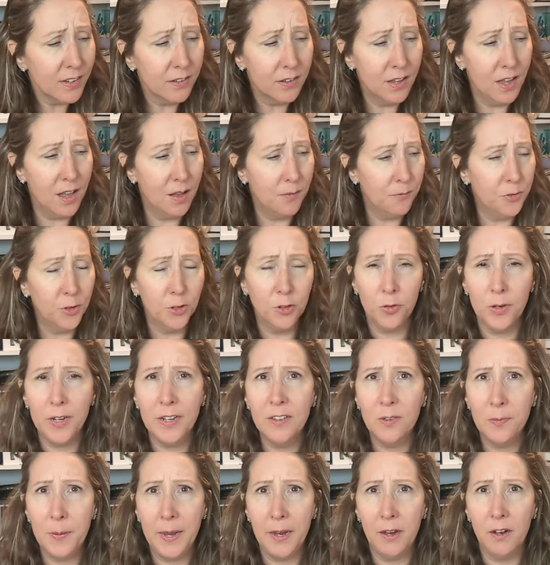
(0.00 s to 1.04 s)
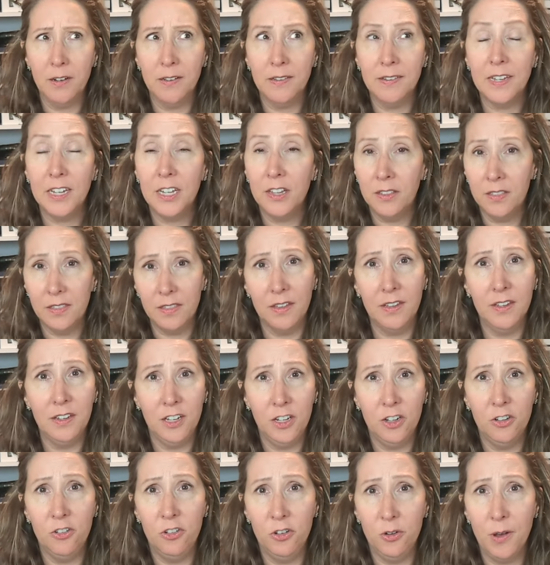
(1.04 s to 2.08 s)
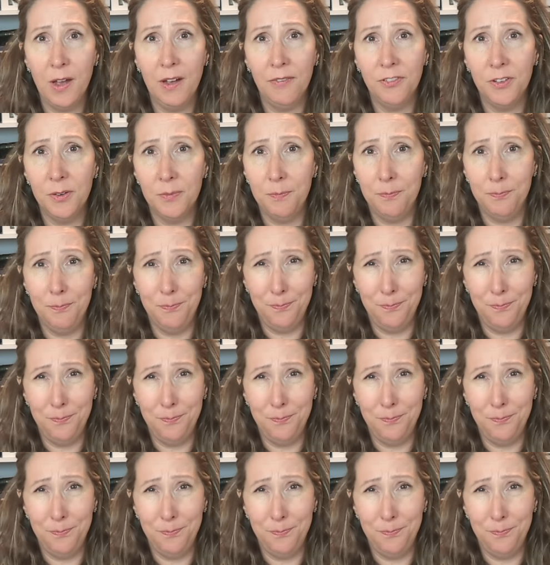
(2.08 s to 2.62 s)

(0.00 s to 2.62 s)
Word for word: Um, full transparency, you do have to